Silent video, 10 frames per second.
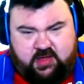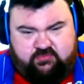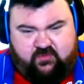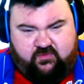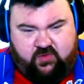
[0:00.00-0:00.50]

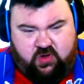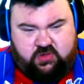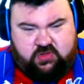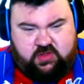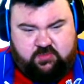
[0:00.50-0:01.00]

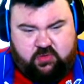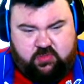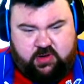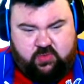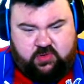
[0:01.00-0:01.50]
France is
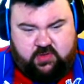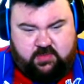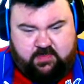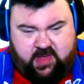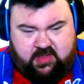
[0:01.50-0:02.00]
probably one of the
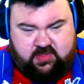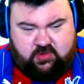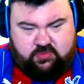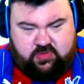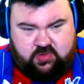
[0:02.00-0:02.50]
best
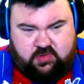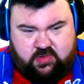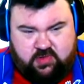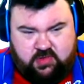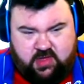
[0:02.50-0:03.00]

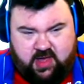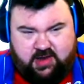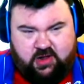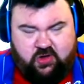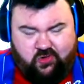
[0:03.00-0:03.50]
options,
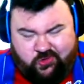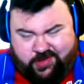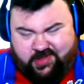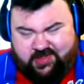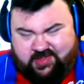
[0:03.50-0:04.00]
and I
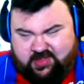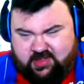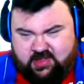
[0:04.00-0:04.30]
always